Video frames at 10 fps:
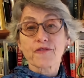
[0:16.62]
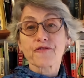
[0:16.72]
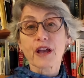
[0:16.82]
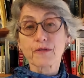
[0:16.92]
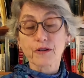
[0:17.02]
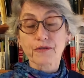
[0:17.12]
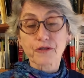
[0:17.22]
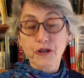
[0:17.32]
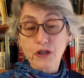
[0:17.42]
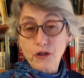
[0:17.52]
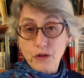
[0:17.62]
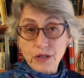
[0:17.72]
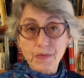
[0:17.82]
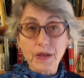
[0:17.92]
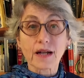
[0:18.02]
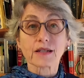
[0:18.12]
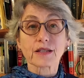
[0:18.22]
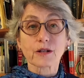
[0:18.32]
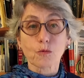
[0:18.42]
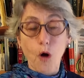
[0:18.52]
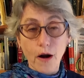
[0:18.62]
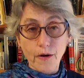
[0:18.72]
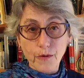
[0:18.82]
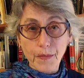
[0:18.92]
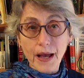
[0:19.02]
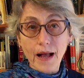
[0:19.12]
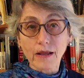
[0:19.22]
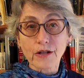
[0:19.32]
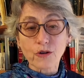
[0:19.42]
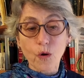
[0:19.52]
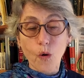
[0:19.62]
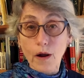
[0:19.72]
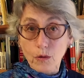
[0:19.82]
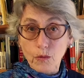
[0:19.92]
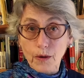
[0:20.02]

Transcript: They're favored for use because they're water repellent, oil